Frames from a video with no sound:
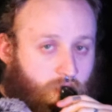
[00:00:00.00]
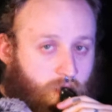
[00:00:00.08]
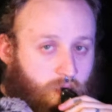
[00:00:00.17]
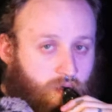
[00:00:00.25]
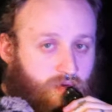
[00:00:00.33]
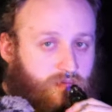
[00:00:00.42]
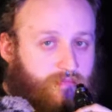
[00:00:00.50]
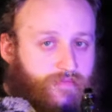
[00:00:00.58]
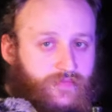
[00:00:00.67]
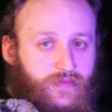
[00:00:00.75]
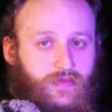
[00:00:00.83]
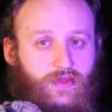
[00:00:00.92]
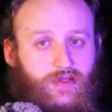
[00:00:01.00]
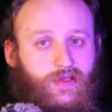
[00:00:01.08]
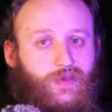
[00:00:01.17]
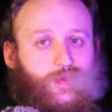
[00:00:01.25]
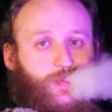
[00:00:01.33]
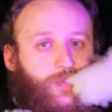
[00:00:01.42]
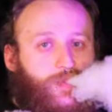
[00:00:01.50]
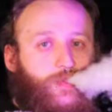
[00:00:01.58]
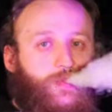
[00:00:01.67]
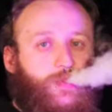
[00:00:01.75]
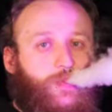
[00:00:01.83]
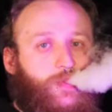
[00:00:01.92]

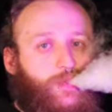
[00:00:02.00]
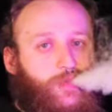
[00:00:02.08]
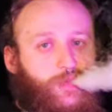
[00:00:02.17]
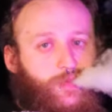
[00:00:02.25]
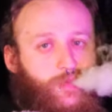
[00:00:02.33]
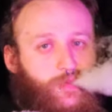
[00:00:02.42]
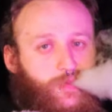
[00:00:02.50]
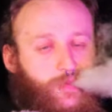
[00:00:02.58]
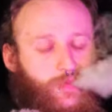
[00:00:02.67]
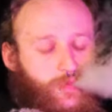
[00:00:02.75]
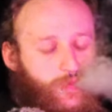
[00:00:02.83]
This person isn't speaking.